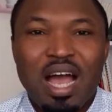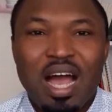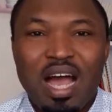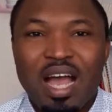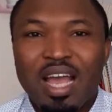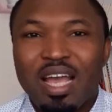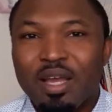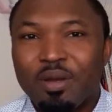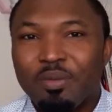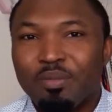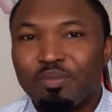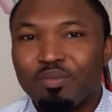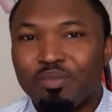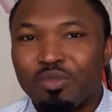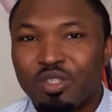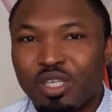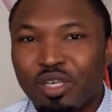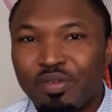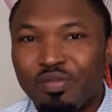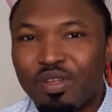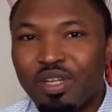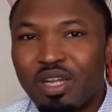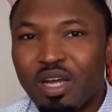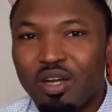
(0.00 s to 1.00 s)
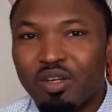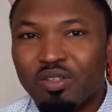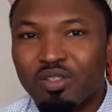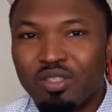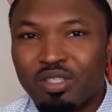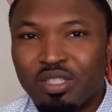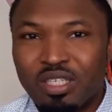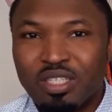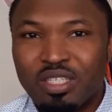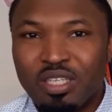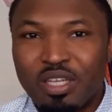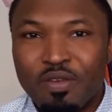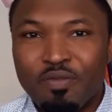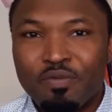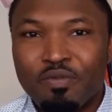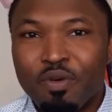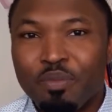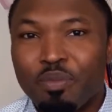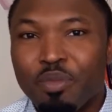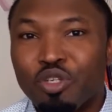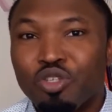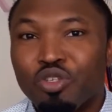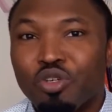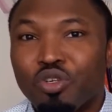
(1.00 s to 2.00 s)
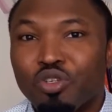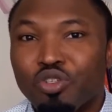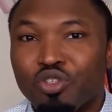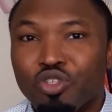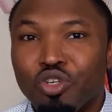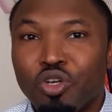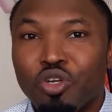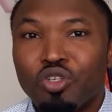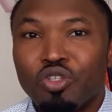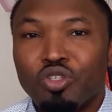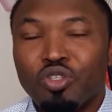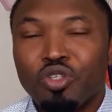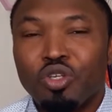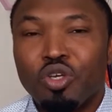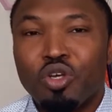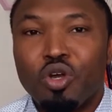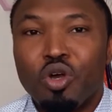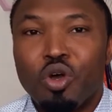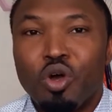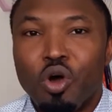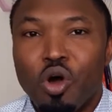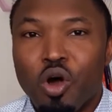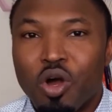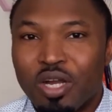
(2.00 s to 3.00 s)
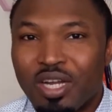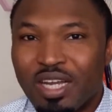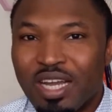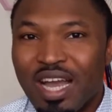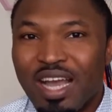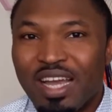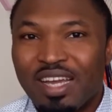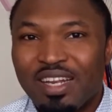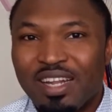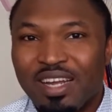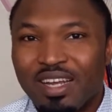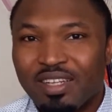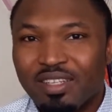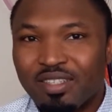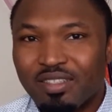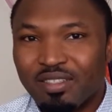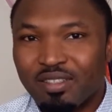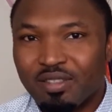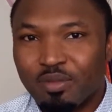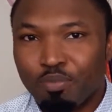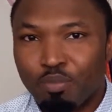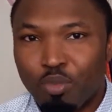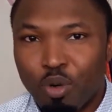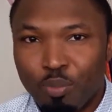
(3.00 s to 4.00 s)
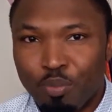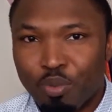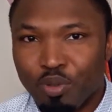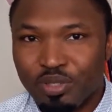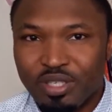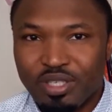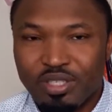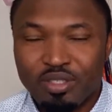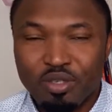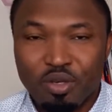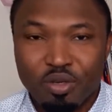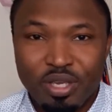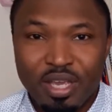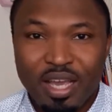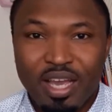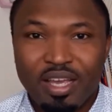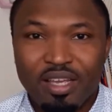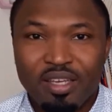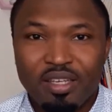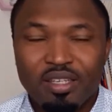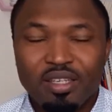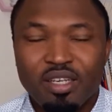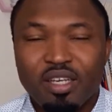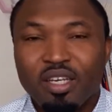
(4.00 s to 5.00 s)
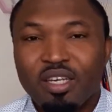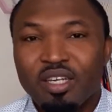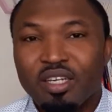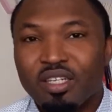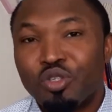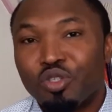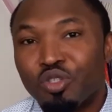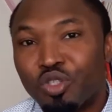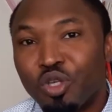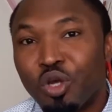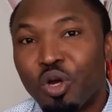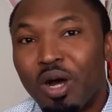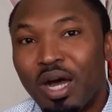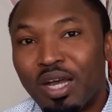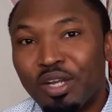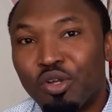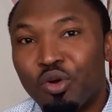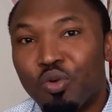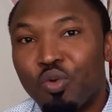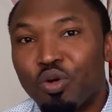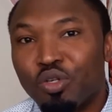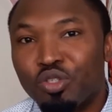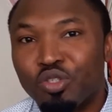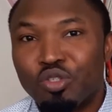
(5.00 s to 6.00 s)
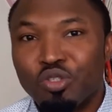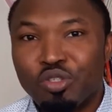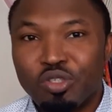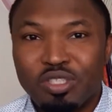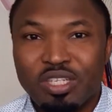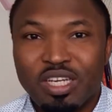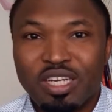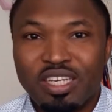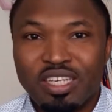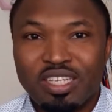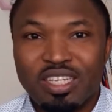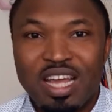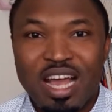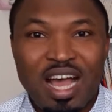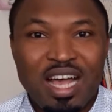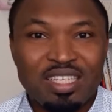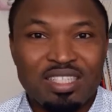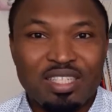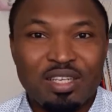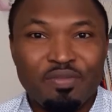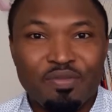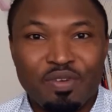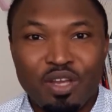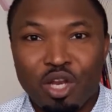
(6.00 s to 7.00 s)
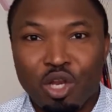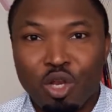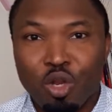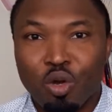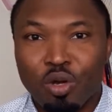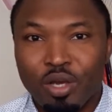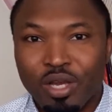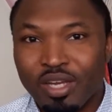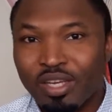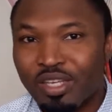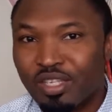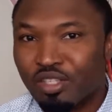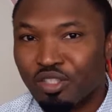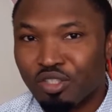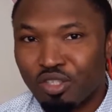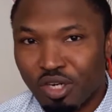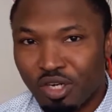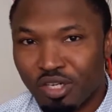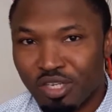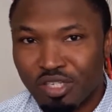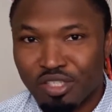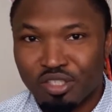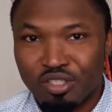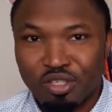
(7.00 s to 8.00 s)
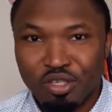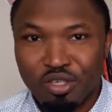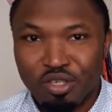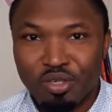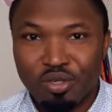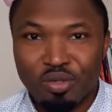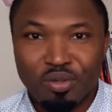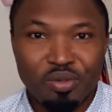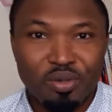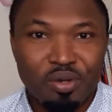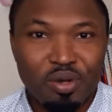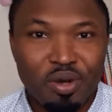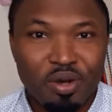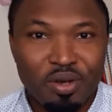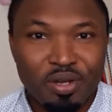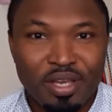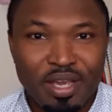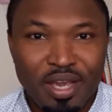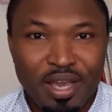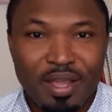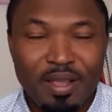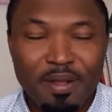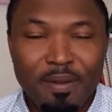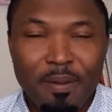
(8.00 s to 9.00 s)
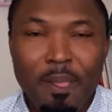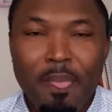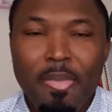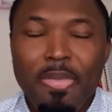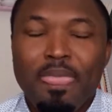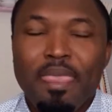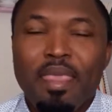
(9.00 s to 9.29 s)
I am giving out this information just on guidance purposes, okay? So I don't want you to take it as if a lawyer is talking to you, okay?